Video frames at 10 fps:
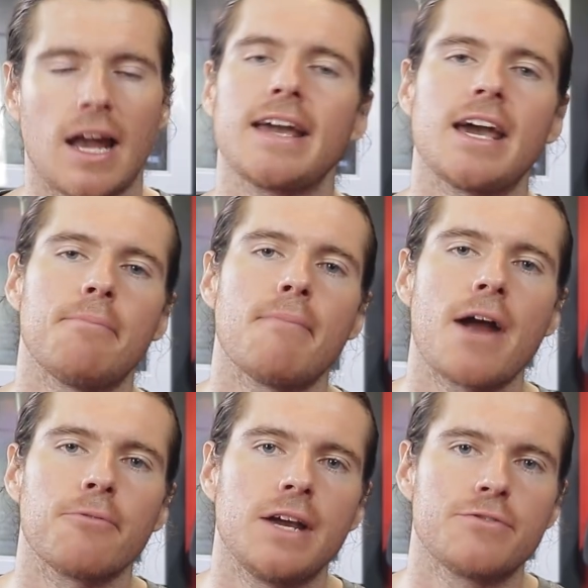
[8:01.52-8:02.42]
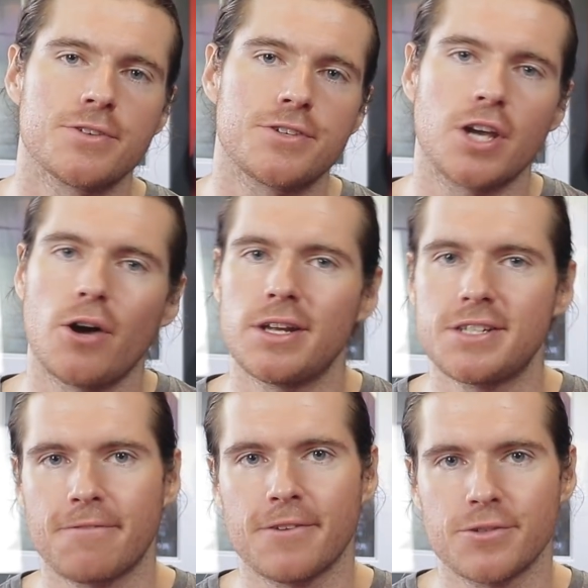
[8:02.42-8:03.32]
I get it, Matt Reeves wants to go in a
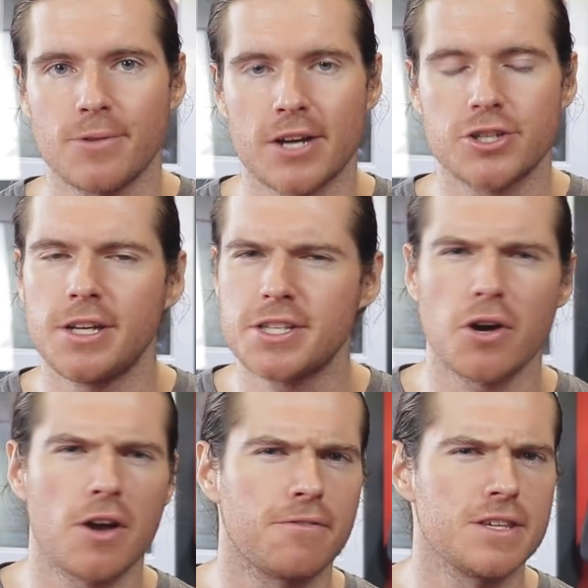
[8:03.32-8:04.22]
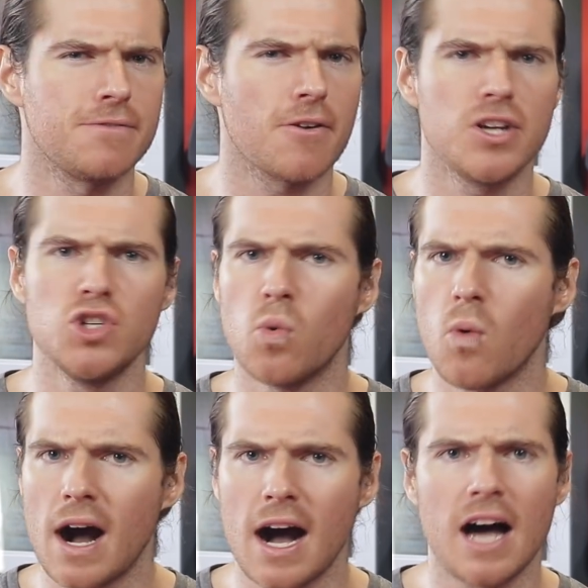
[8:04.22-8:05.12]
different direction. He's going for this very
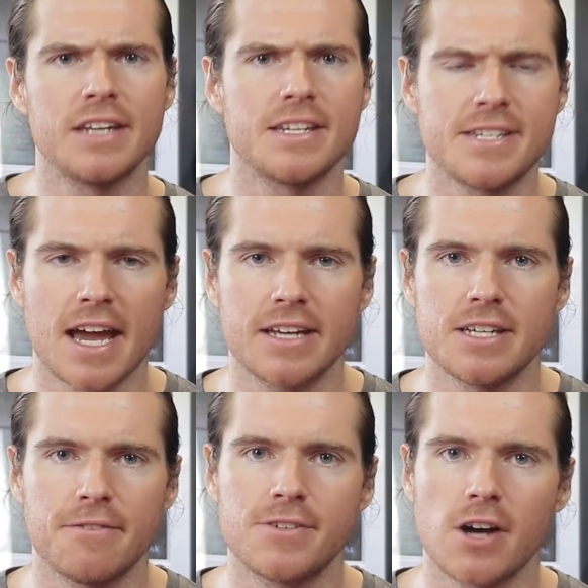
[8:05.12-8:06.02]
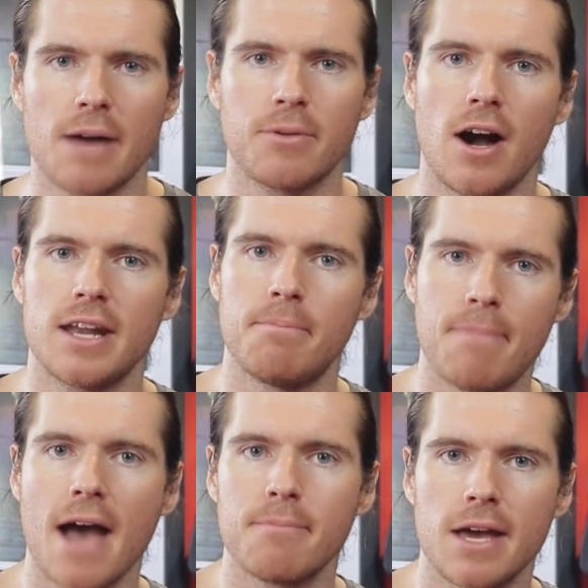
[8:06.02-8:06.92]
noir, detective type kind of
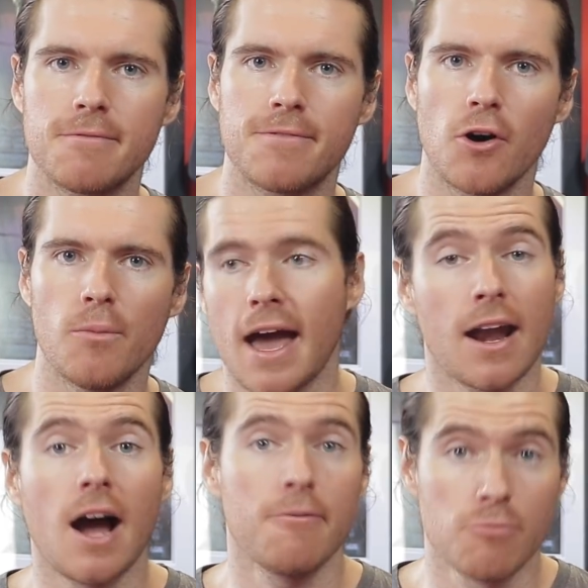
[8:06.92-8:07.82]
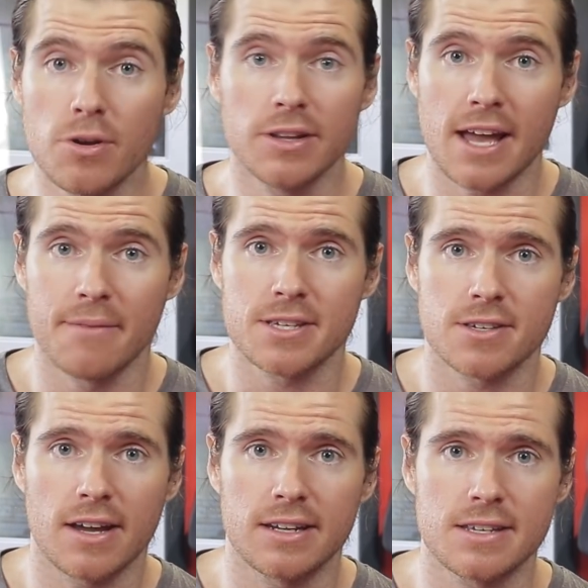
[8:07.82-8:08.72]
Batman film, and I really am
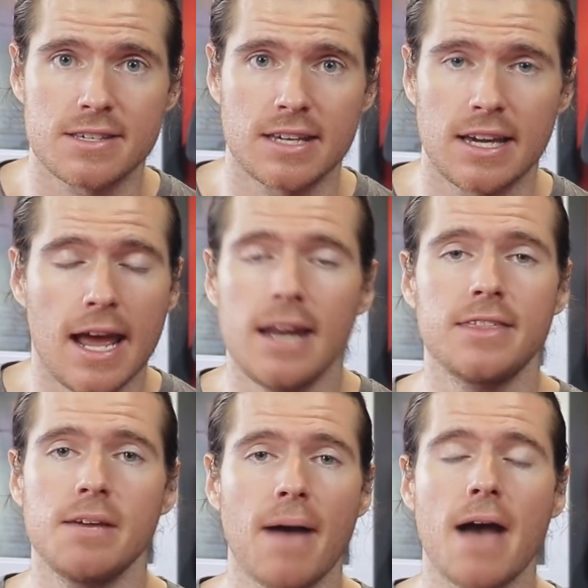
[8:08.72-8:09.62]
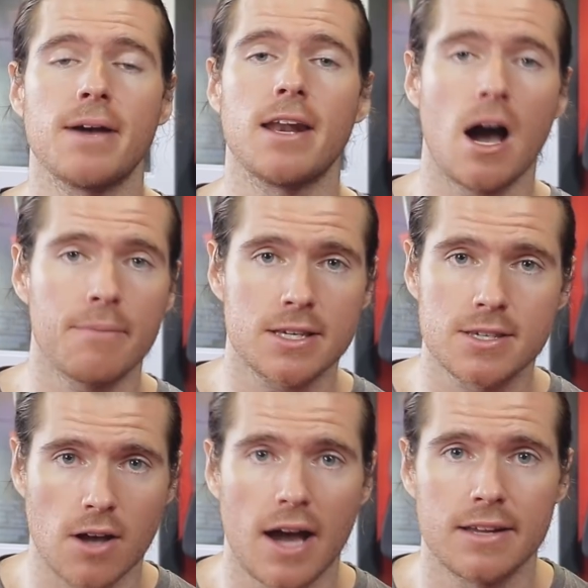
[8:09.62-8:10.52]
excited to see it. Anything Batman, I'm
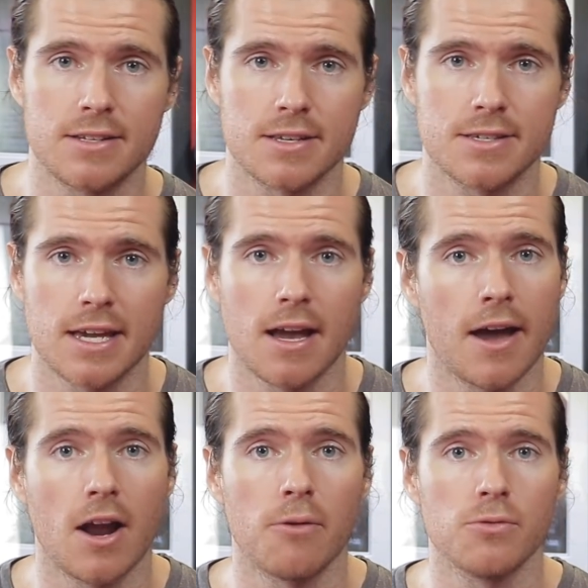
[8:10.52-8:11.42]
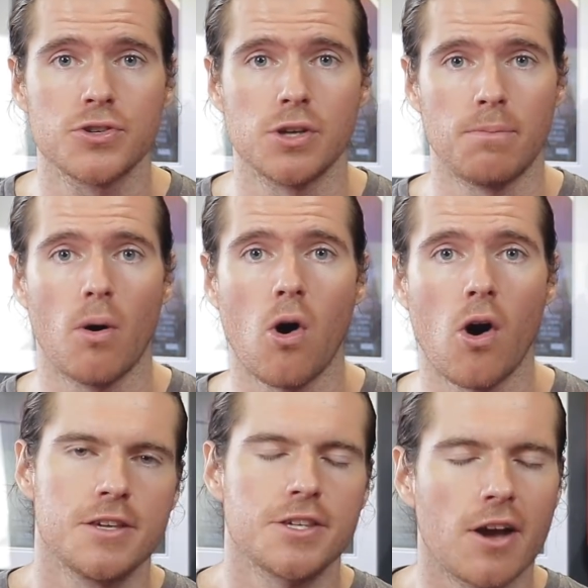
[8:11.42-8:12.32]
excited to see, and I will
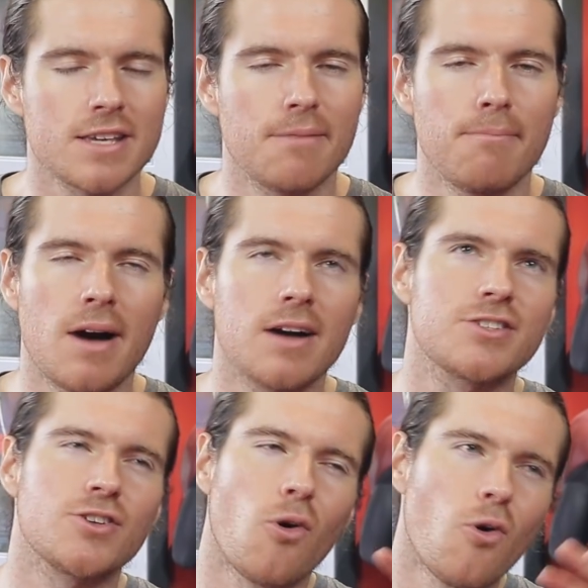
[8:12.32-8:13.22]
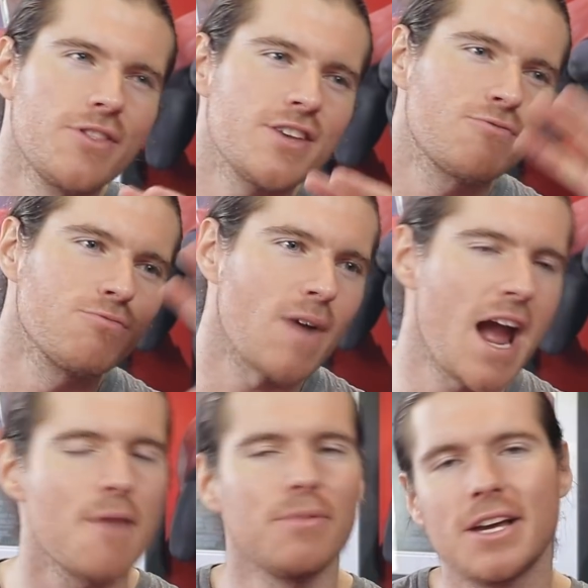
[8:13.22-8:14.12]
support. So guys, amongst all this
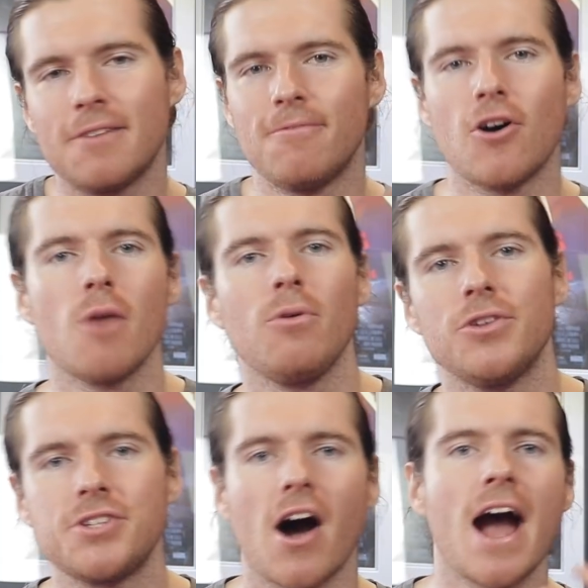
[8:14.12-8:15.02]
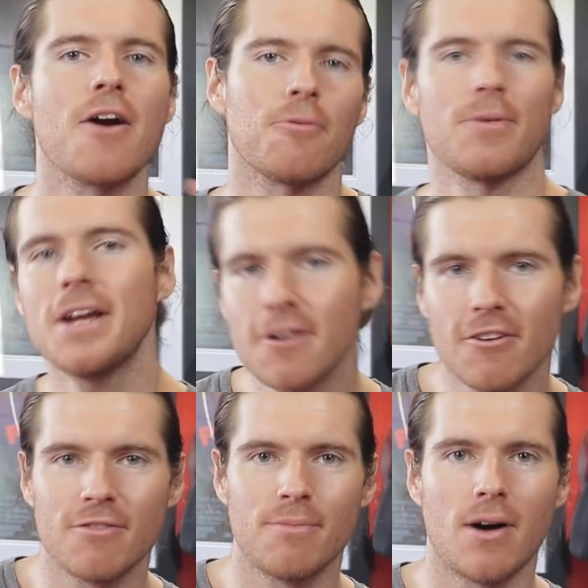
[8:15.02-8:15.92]
rambling and verbal diarrhea
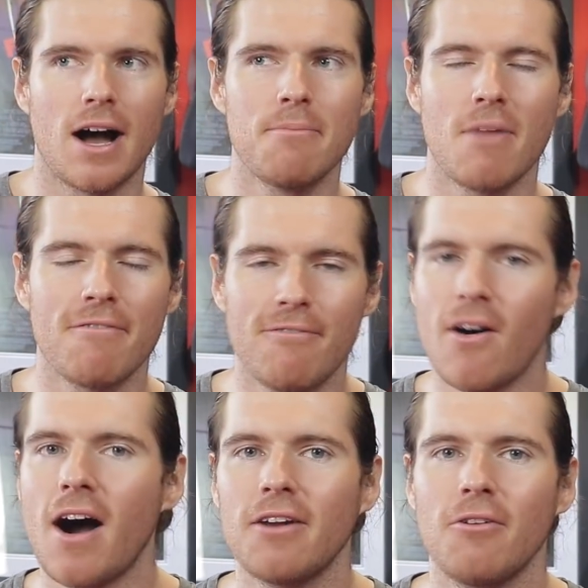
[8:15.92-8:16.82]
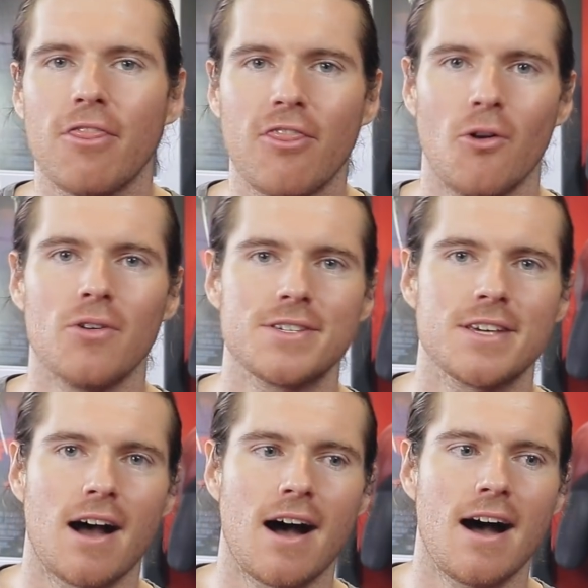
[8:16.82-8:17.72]
of mine, my final thoughts
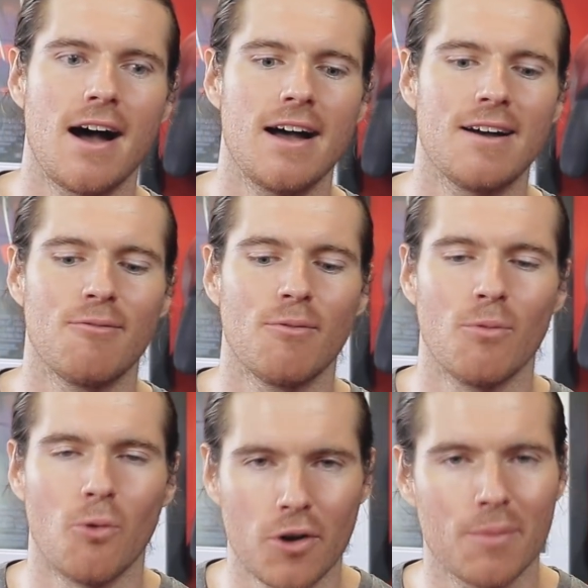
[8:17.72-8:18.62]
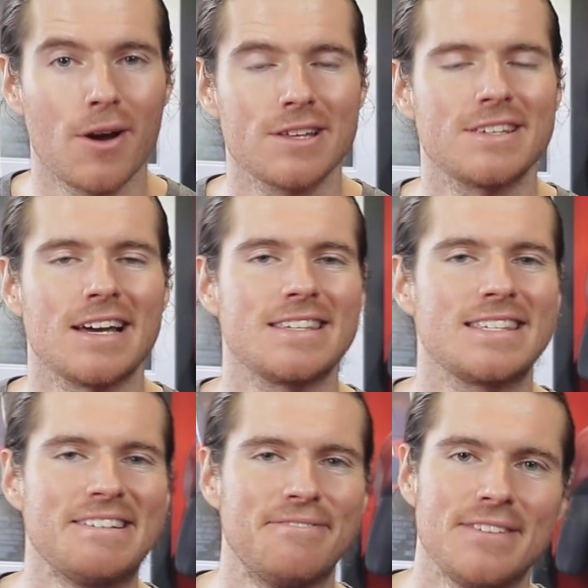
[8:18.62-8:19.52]
are Warner Brothers has
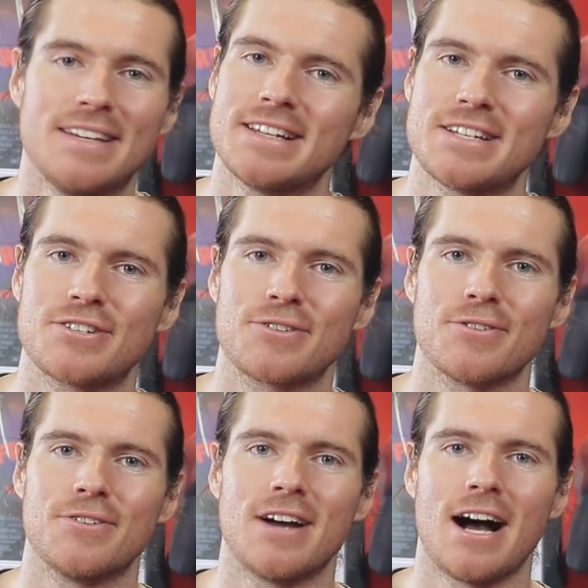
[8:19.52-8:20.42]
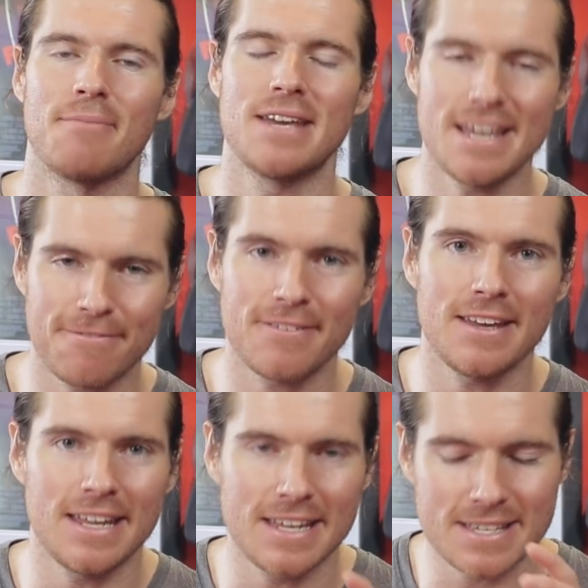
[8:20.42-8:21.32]
severely screwed up. If
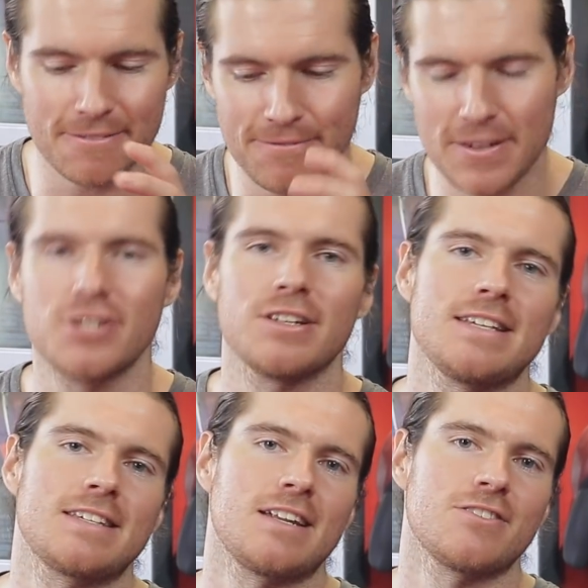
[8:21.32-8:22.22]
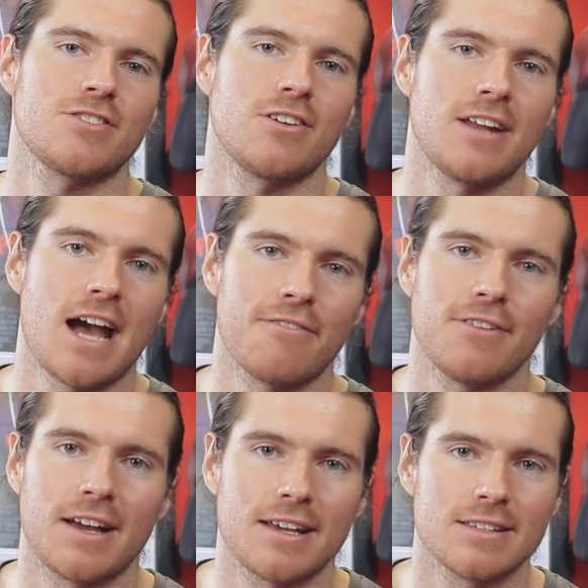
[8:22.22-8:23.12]
it is officially set in stone that
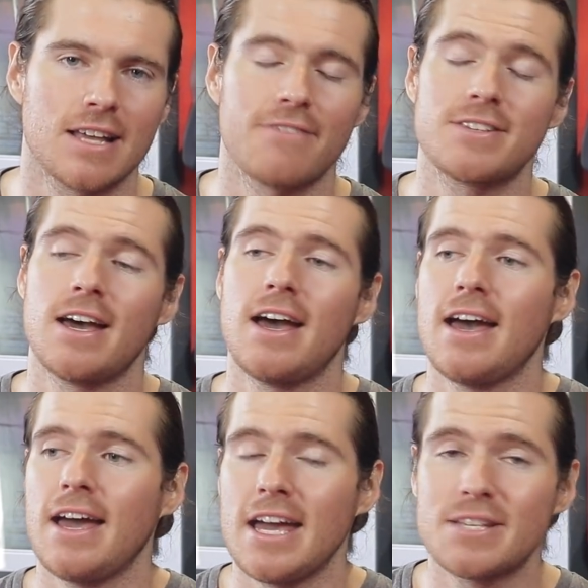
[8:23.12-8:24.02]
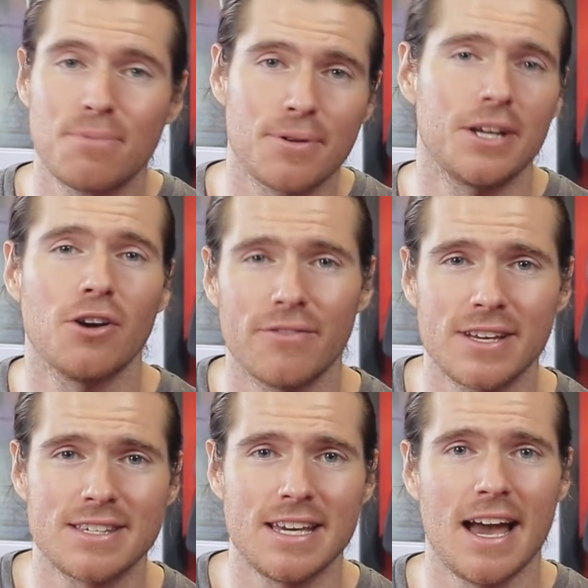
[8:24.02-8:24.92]
Affleck has left, it's pretty
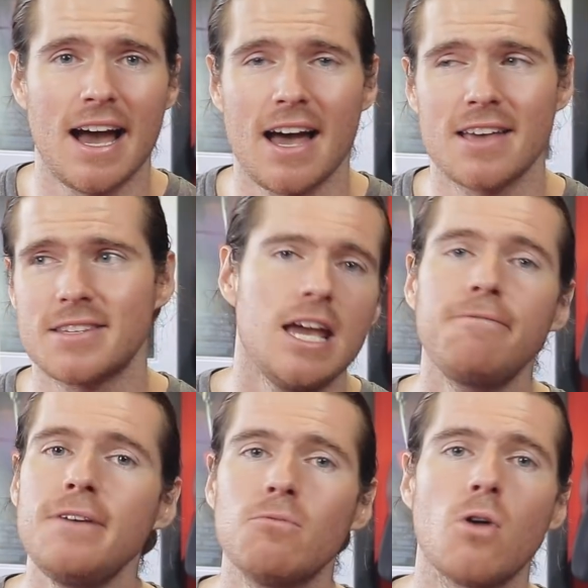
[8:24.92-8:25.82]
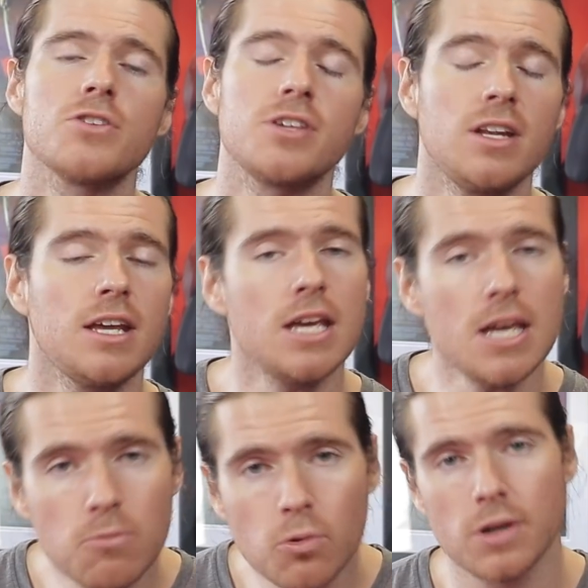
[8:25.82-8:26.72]
obvious he has. If he wasn't,
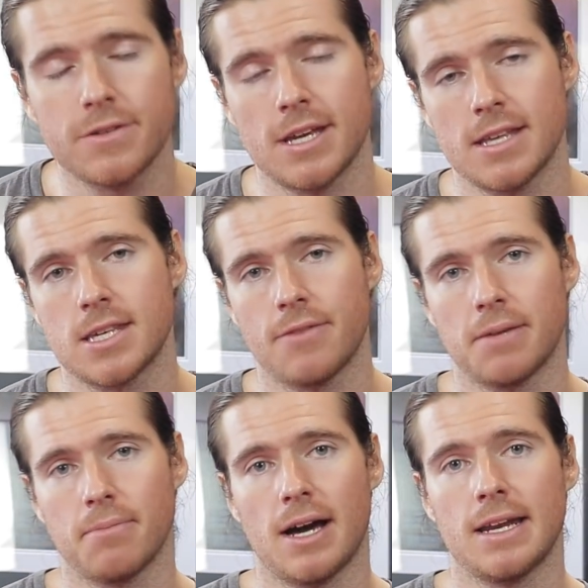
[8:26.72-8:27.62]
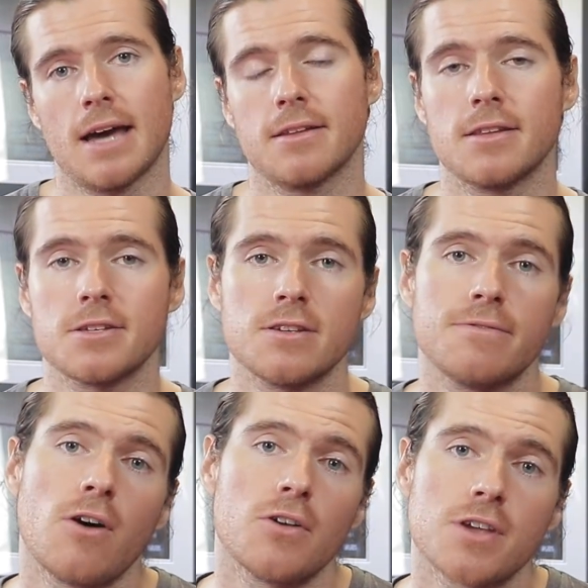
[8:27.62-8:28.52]
he would have said something by now that this is
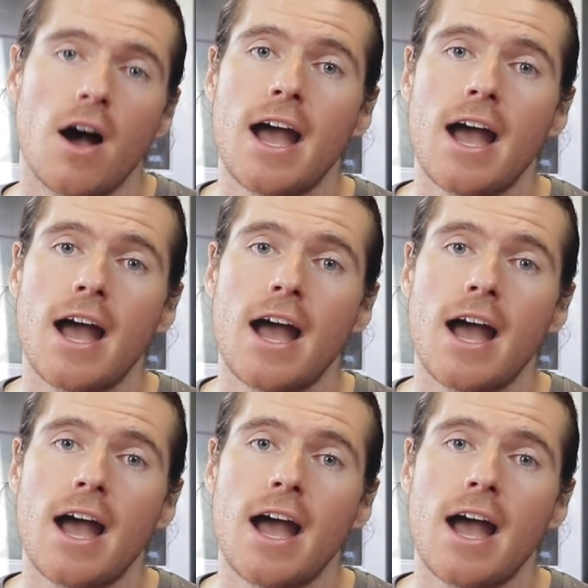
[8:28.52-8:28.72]
false.